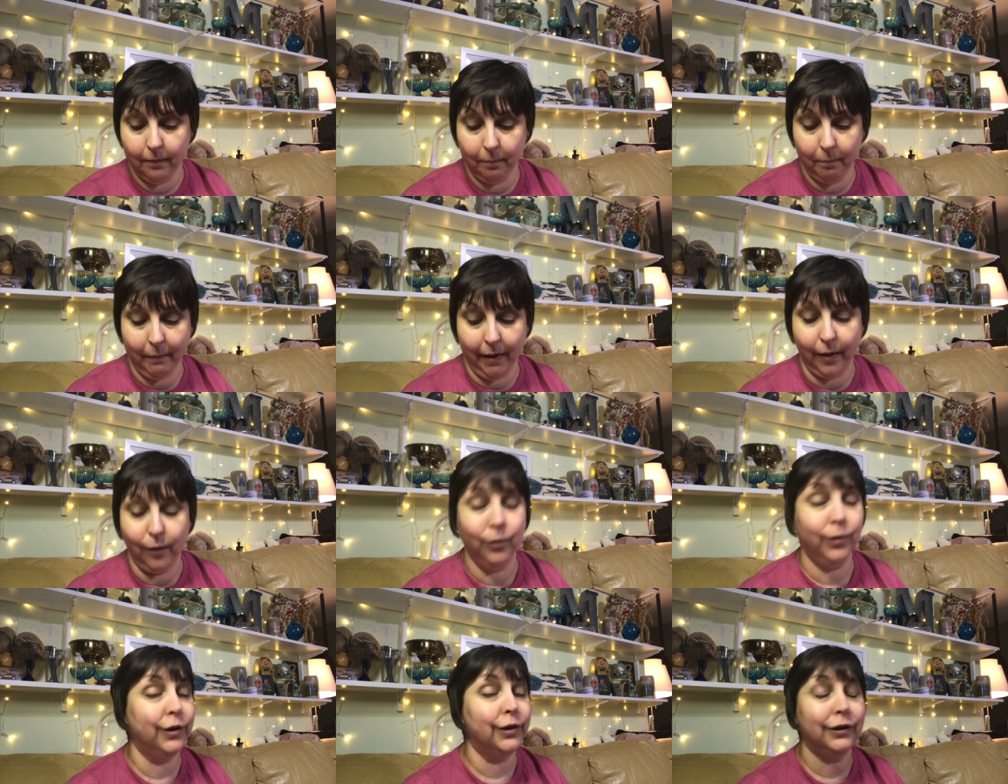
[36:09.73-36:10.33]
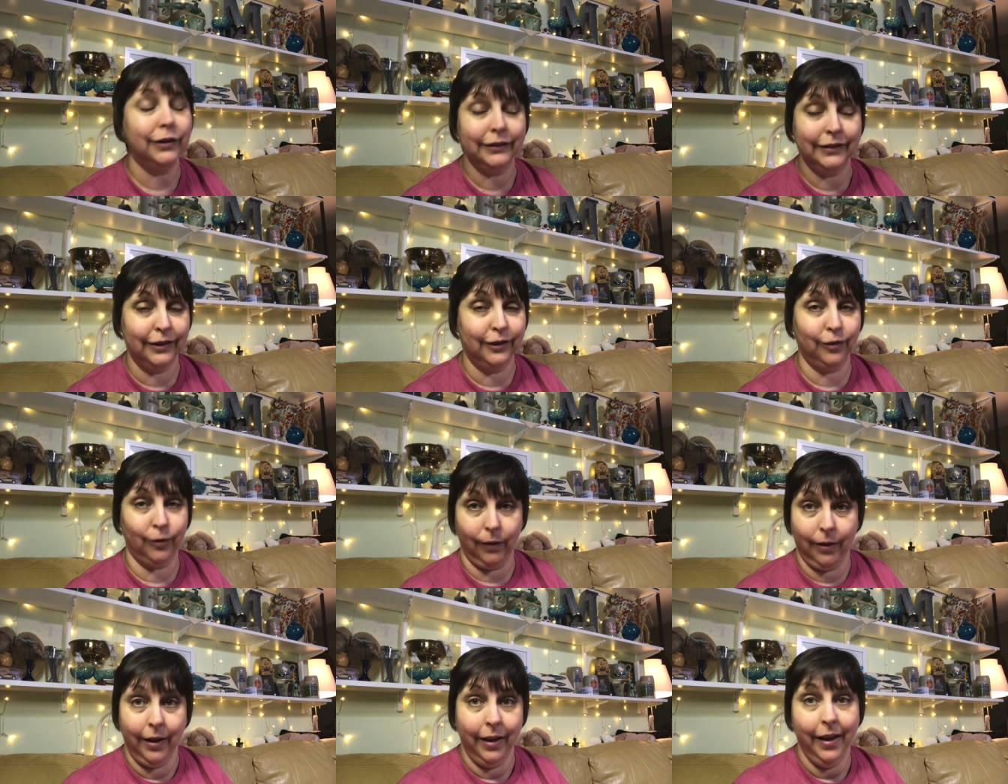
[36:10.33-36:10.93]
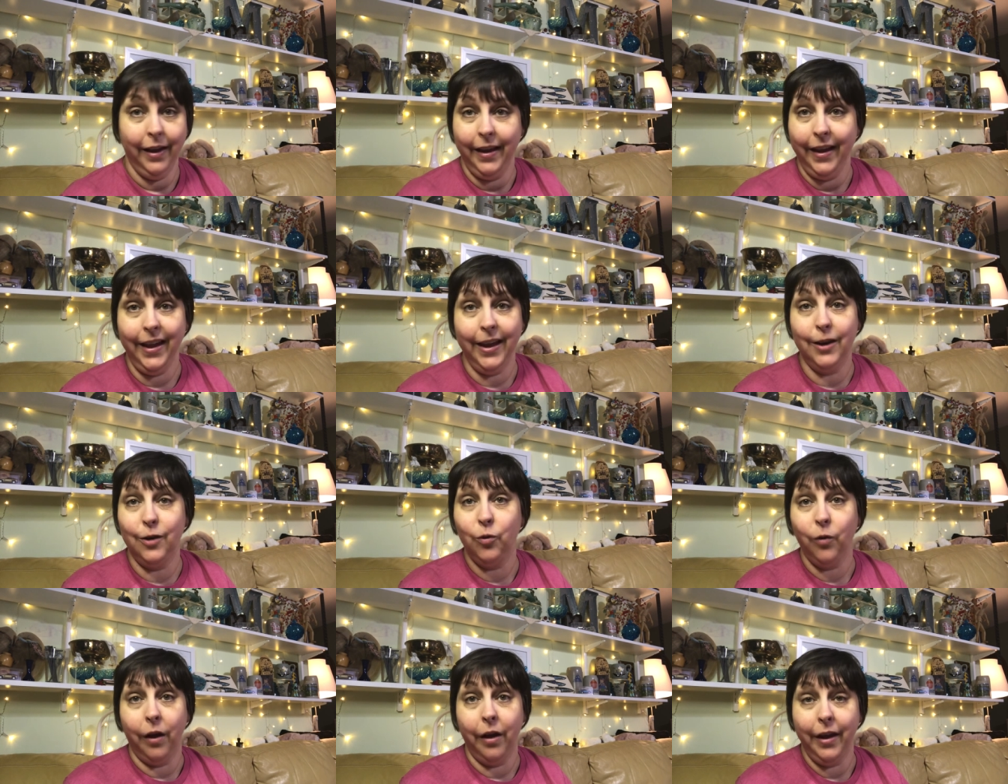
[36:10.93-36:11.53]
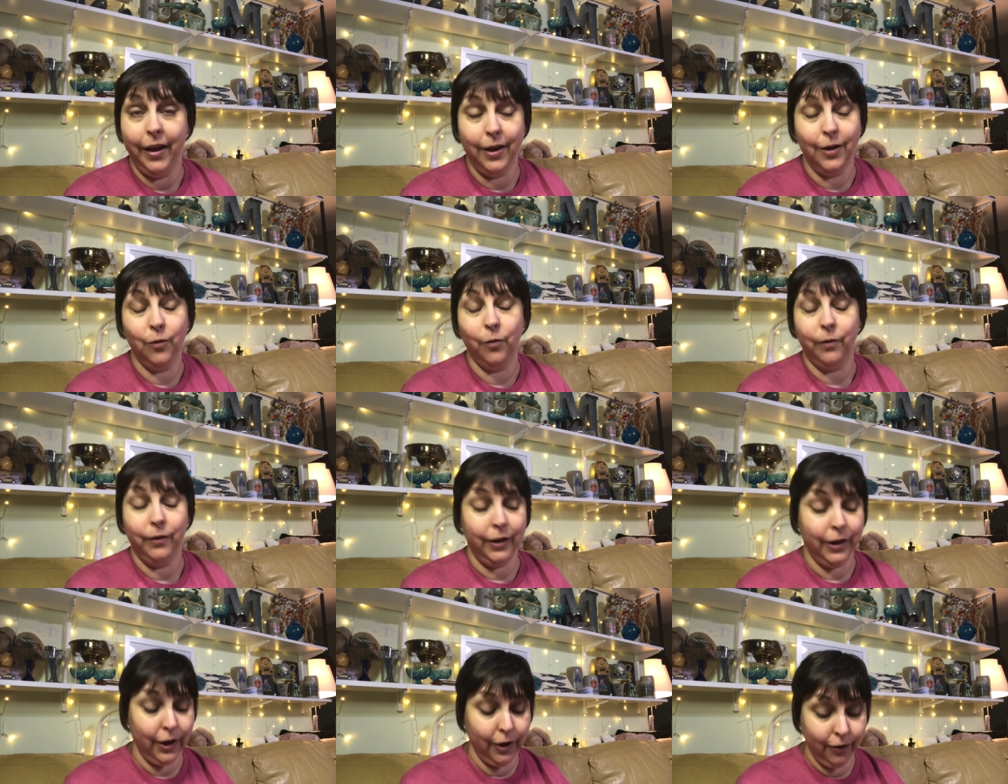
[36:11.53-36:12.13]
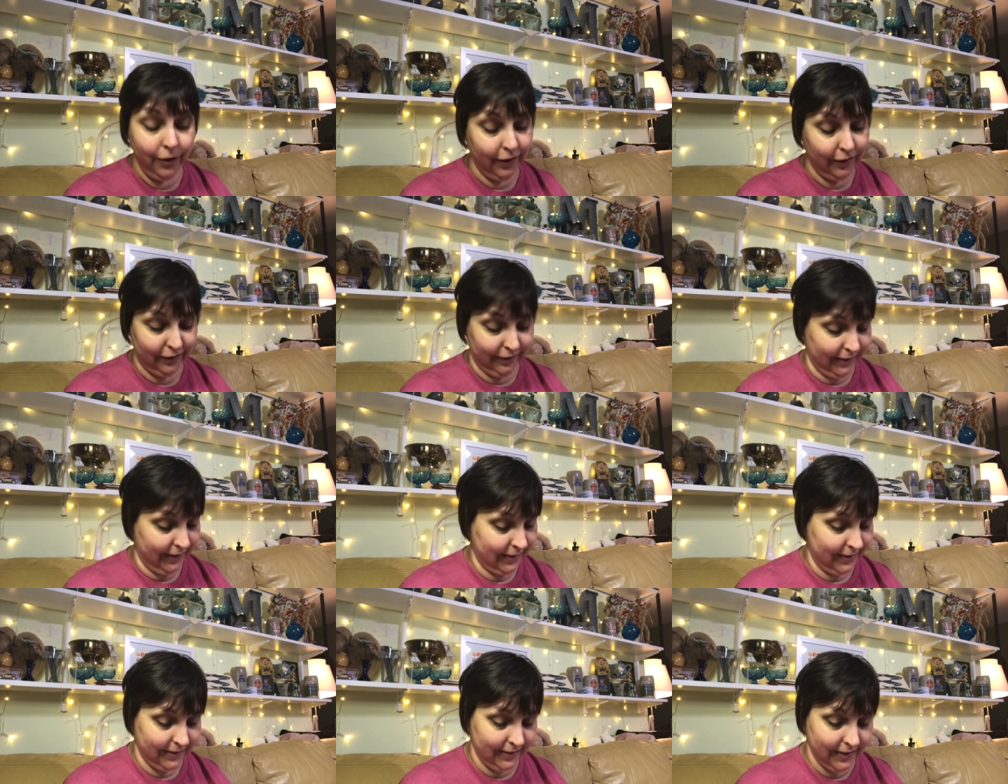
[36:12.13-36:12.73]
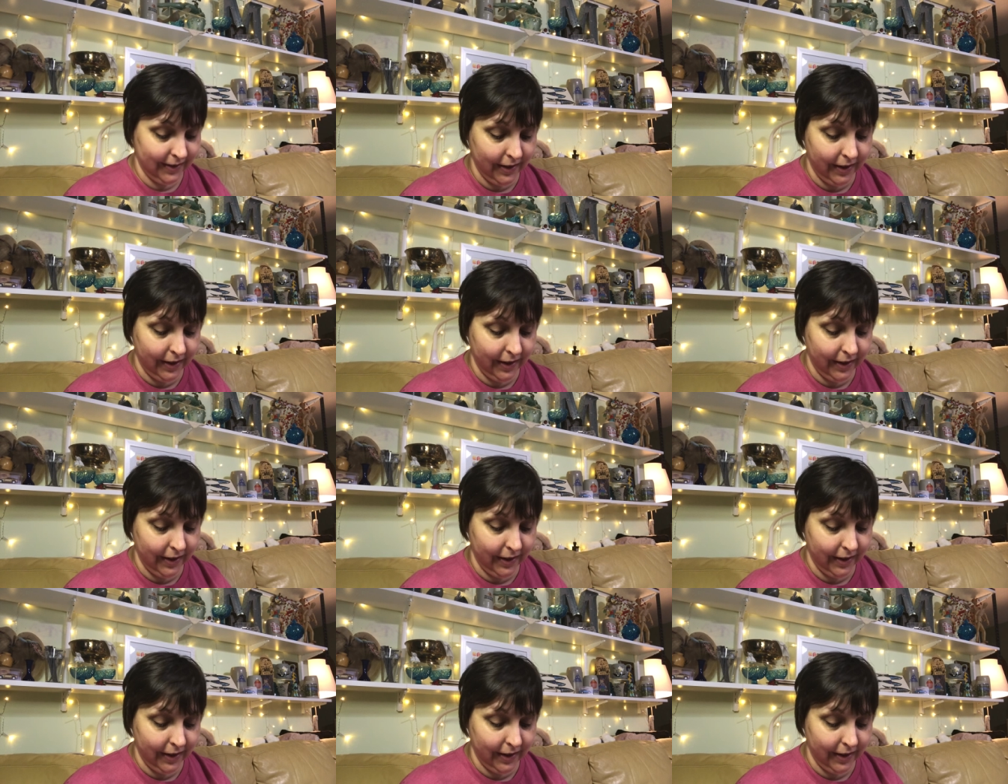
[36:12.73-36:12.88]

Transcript: My world is in, in unison.